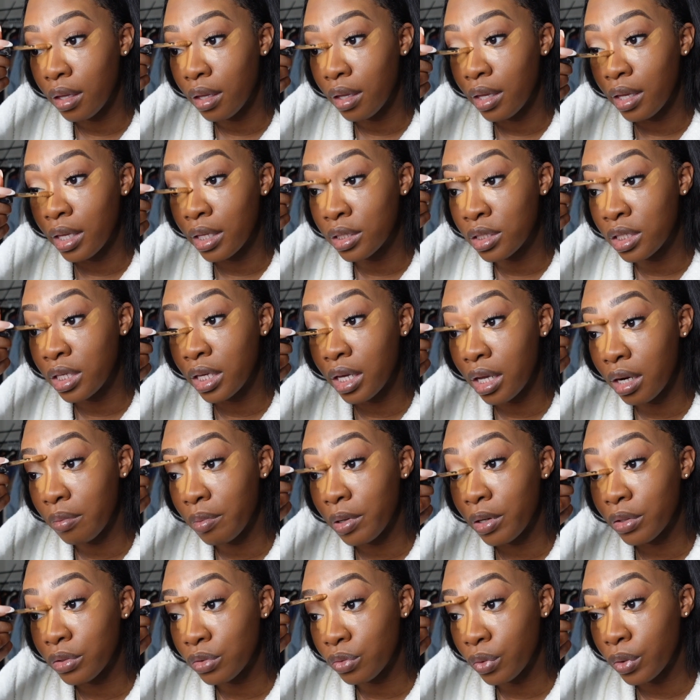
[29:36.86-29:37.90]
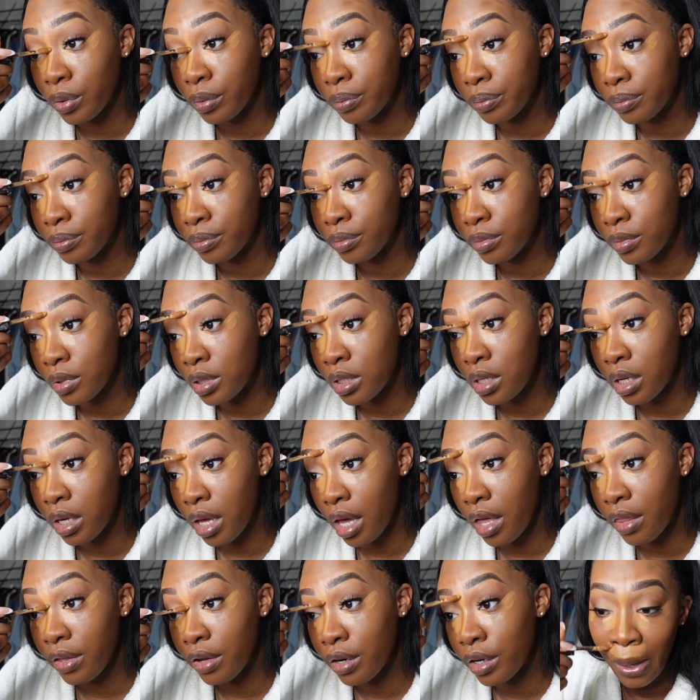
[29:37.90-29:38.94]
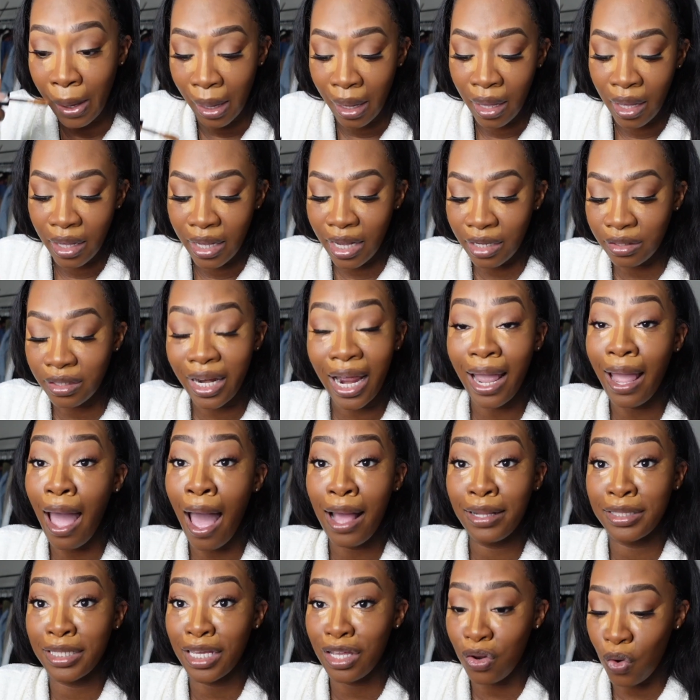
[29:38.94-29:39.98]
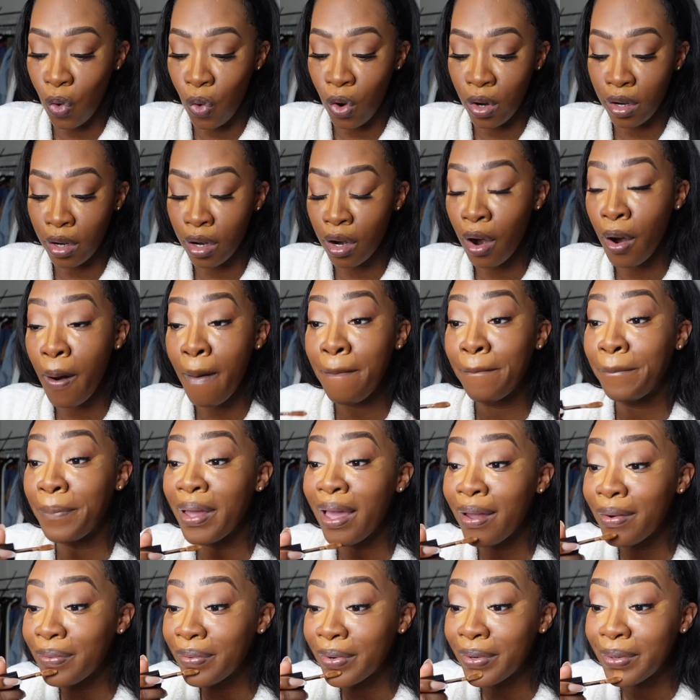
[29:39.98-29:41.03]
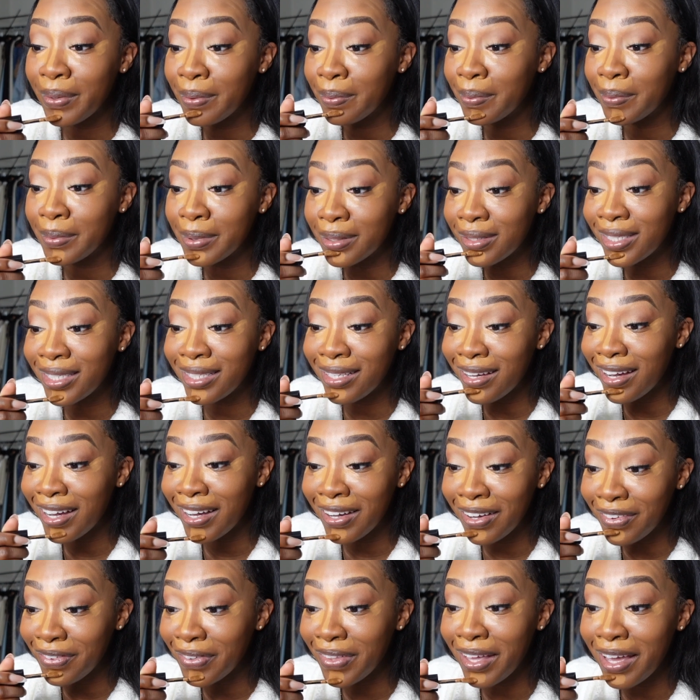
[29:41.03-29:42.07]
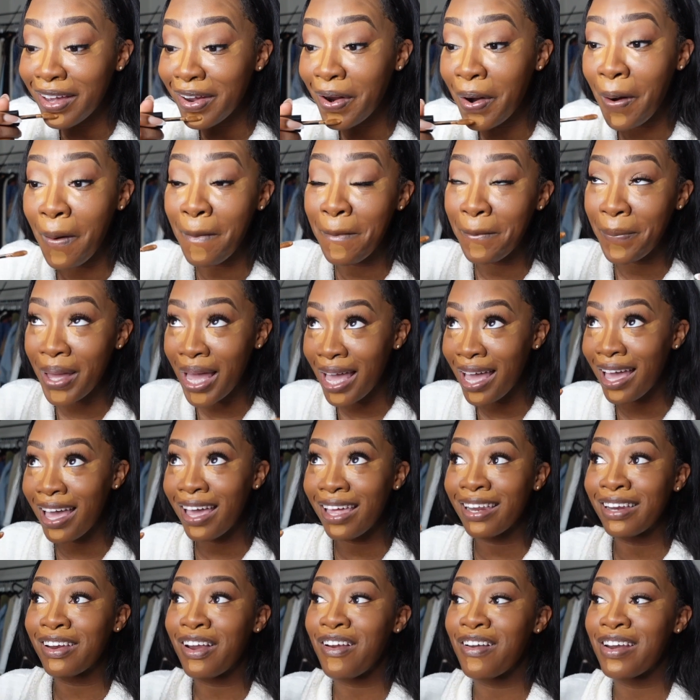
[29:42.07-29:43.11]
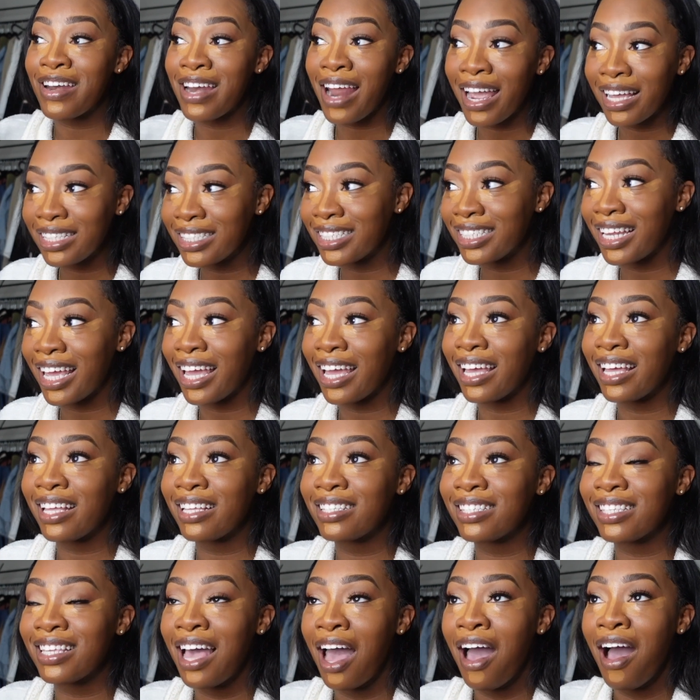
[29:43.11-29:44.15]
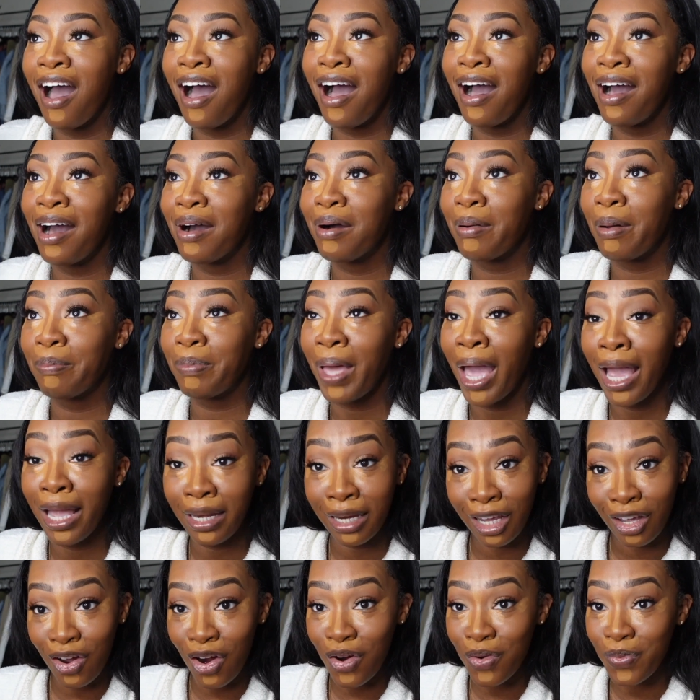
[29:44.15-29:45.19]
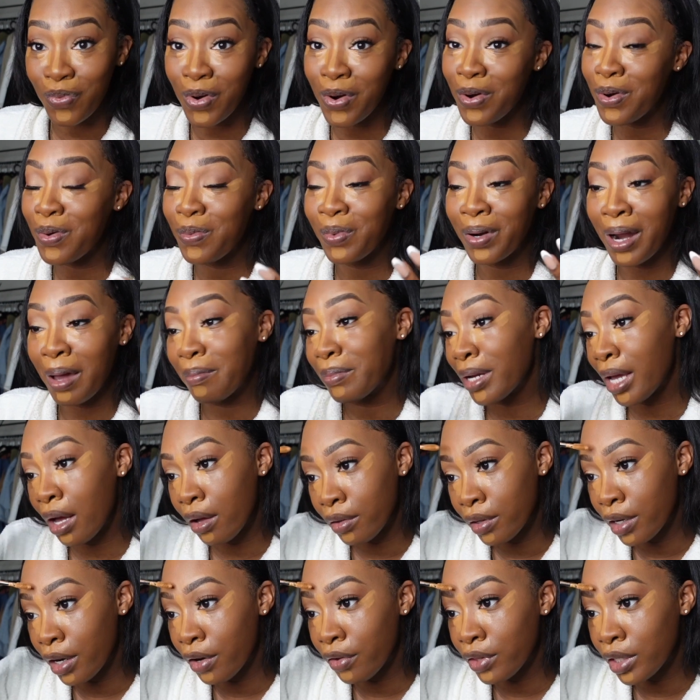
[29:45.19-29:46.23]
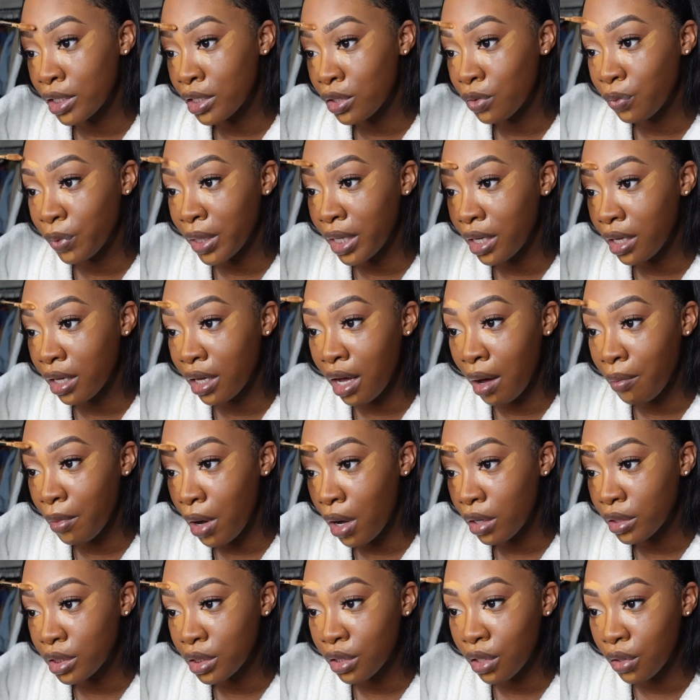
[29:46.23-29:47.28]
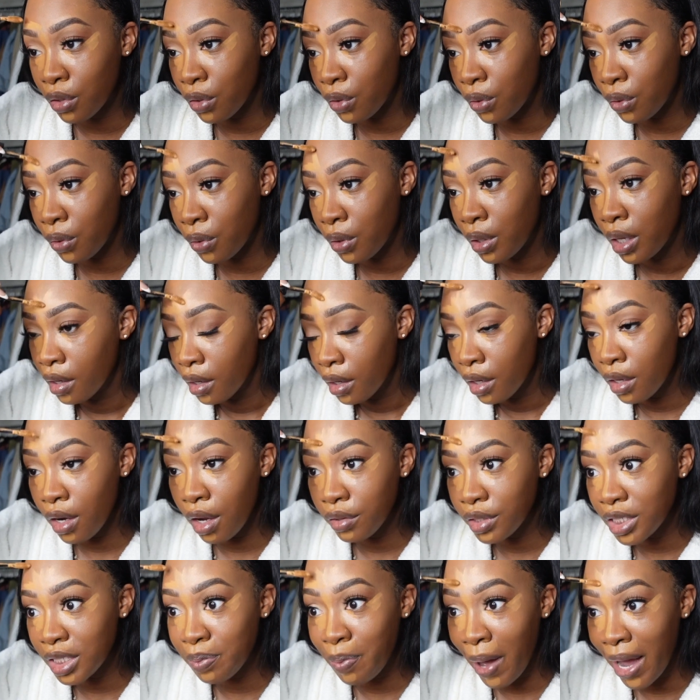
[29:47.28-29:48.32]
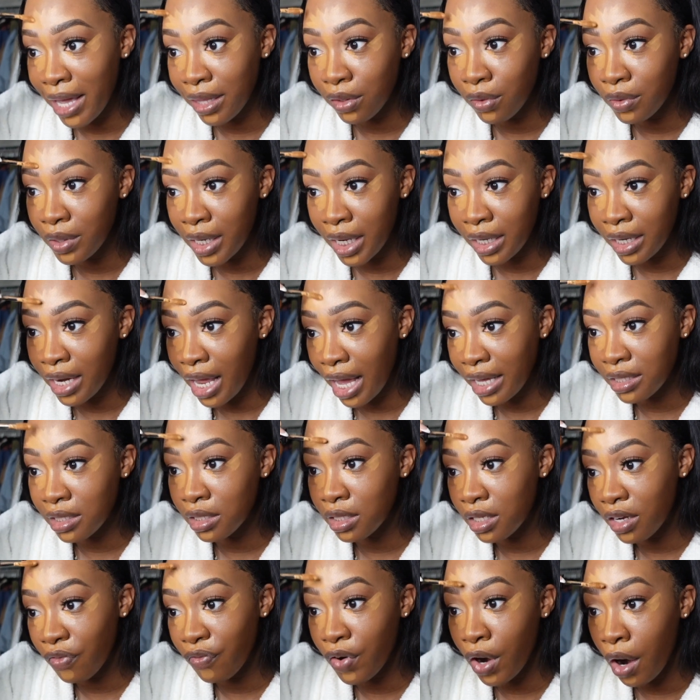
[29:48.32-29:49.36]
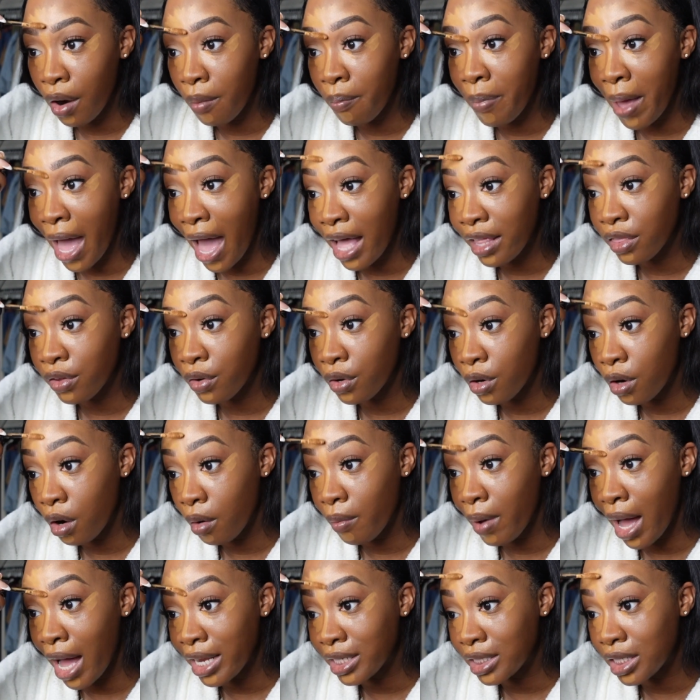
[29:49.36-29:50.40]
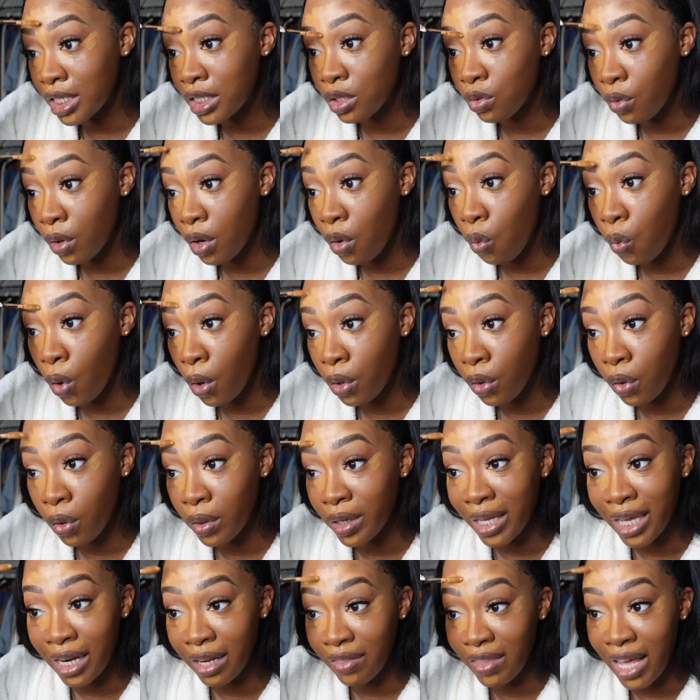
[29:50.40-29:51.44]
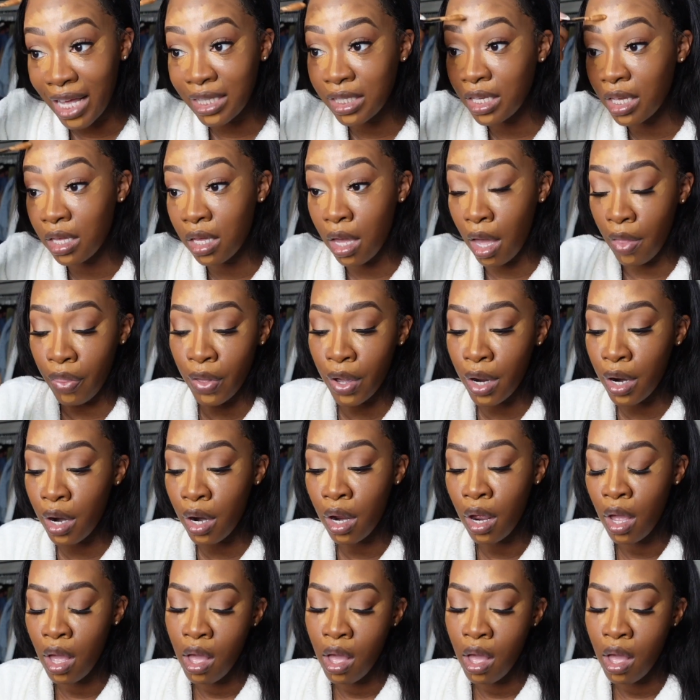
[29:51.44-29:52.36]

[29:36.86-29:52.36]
is to get Amira's room together. Yesterday I did order her bedroom stuff, like her bed and her nightstands, painting her room when I'm down there this week. I'm also, you know, just buying little knickknacks and stuff for her bathroom. I just want to work on getting that together